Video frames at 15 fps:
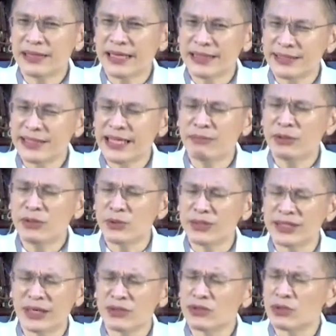That statement
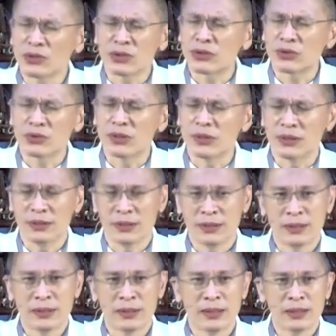would sound so cruel.
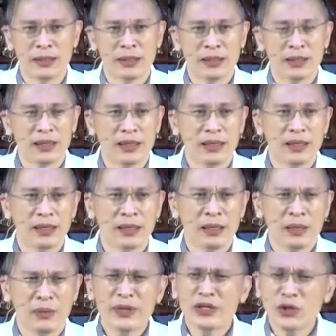
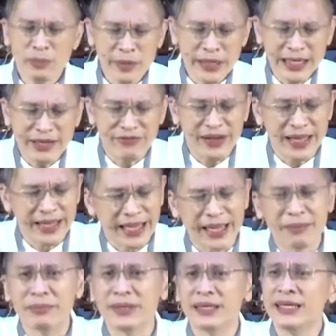What do you mean, if I
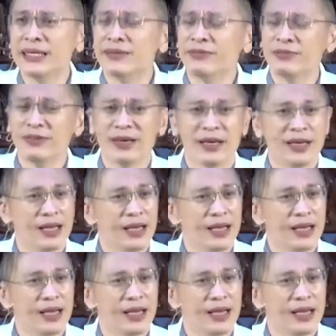can believe?